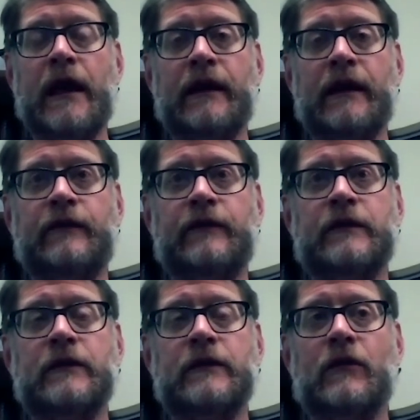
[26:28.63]

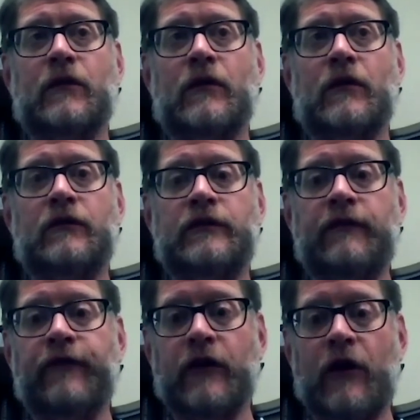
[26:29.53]
it's
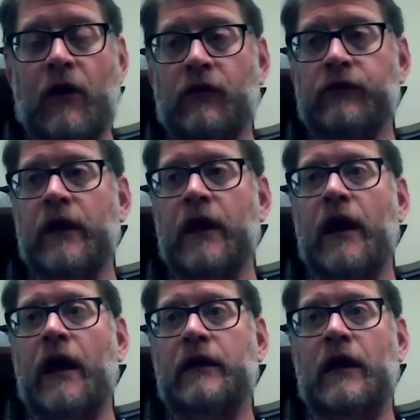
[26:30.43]
difficult,
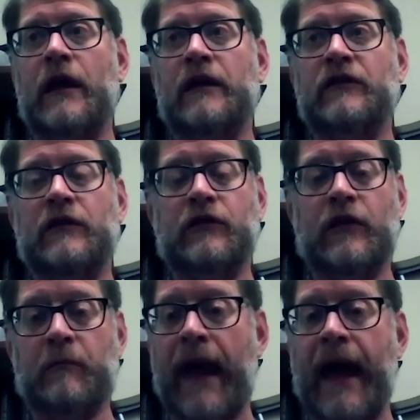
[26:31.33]
and
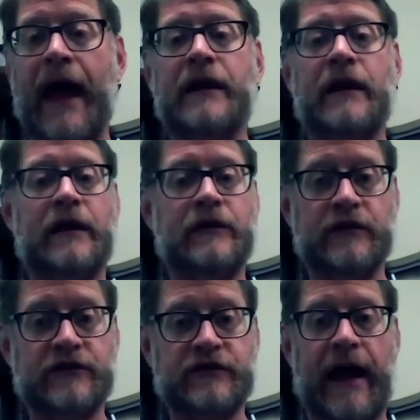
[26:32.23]
you're mad and
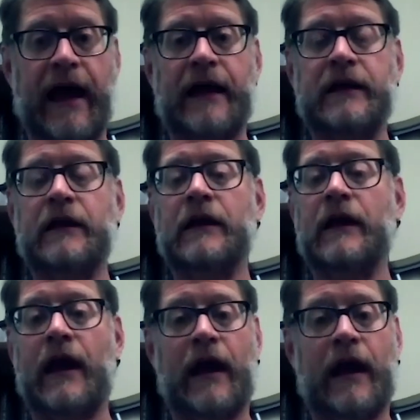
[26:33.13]
you're sad
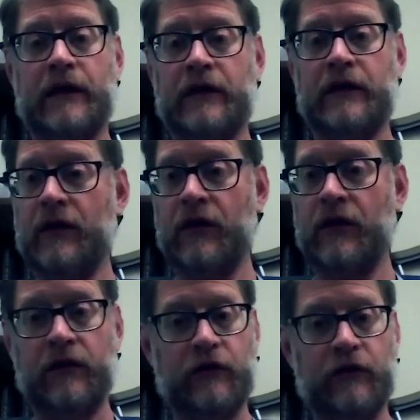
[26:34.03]
and
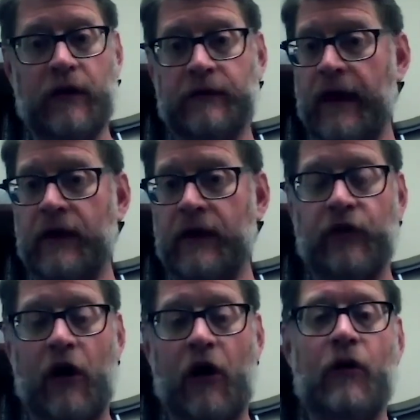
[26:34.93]
you're
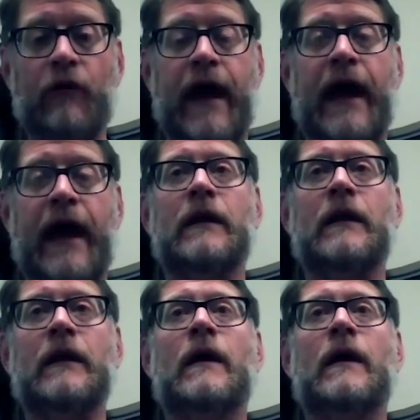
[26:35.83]
entitled to all that.